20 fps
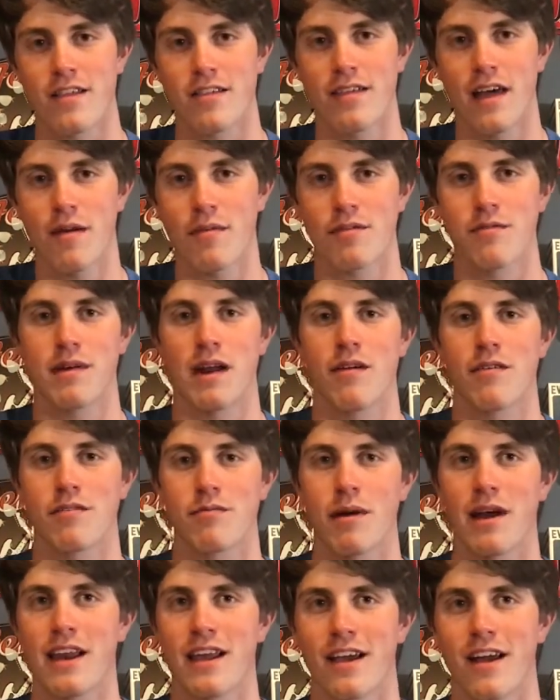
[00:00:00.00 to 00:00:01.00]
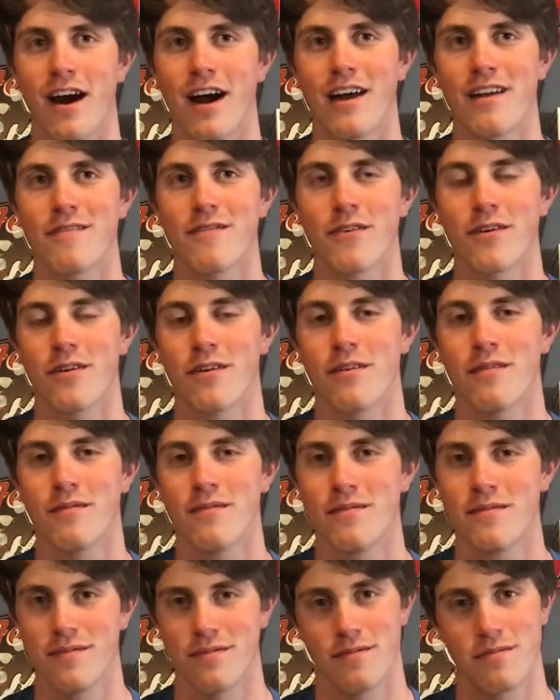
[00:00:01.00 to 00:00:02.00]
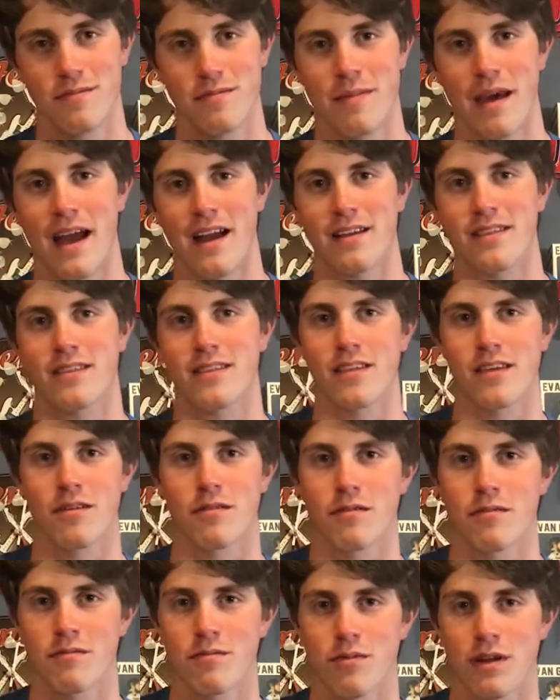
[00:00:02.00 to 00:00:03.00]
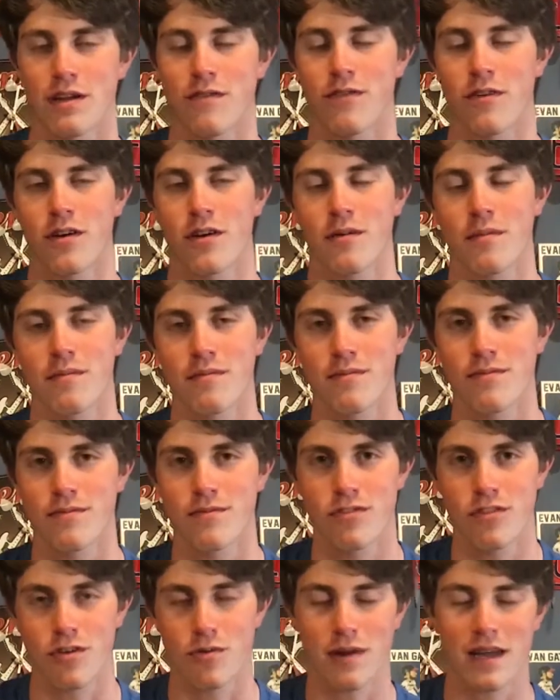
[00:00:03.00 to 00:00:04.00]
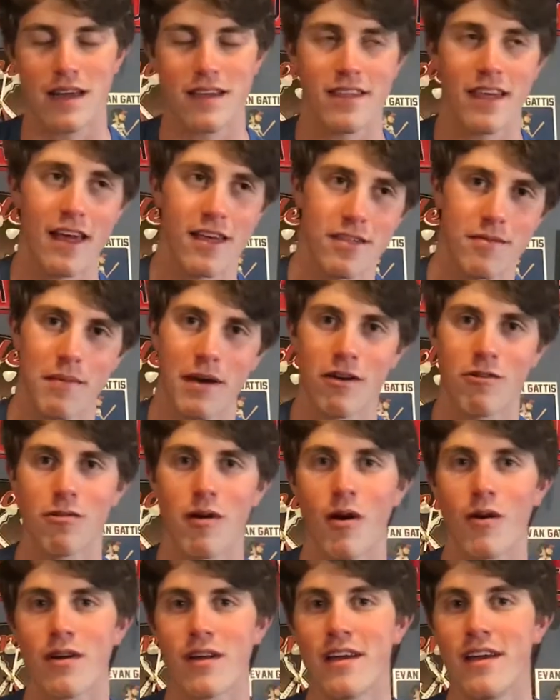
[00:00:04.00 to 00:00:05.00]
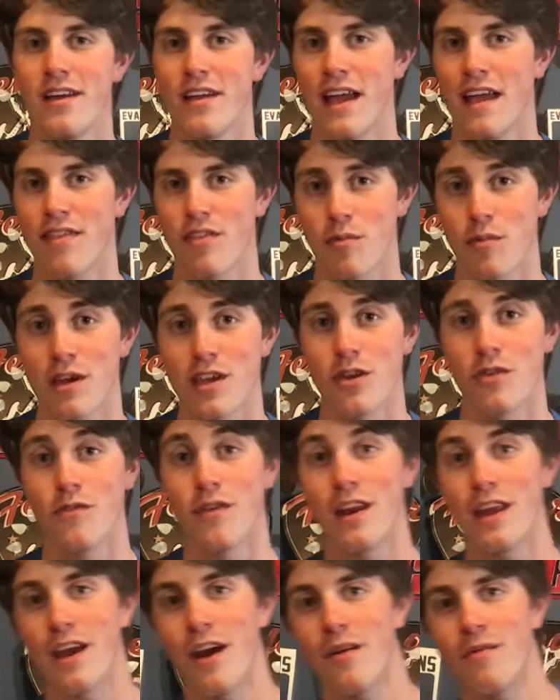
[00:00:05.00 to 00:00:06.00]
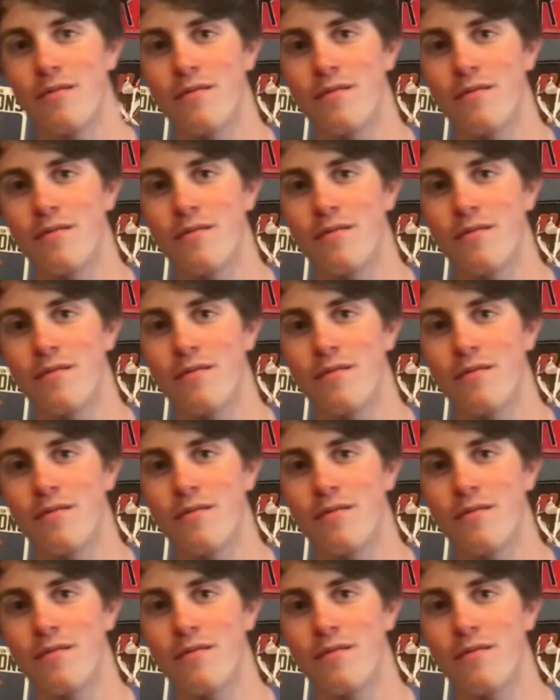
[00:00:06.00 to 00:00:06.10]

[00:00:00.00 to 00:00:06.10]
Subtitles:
So that was what I was waiting on for back to reassess my quote in the Wii U video.